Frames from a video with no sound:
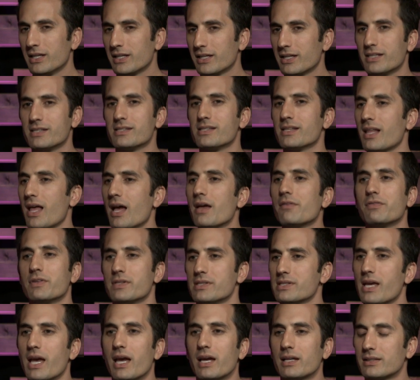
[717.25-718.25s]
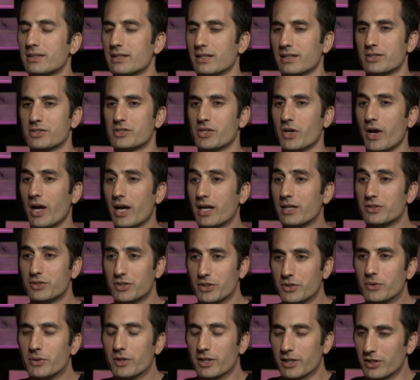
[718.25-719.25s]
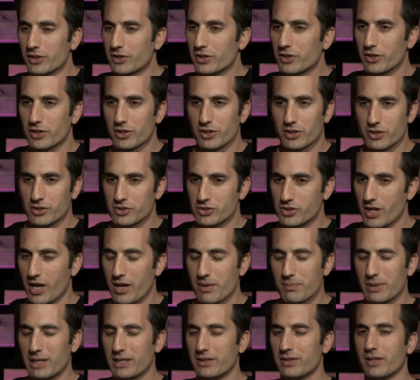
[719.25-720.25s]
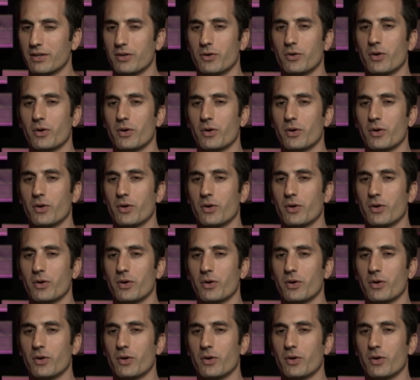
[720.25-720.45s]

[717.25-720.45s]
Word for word: because life is hectic. So I do encourage, I mean, the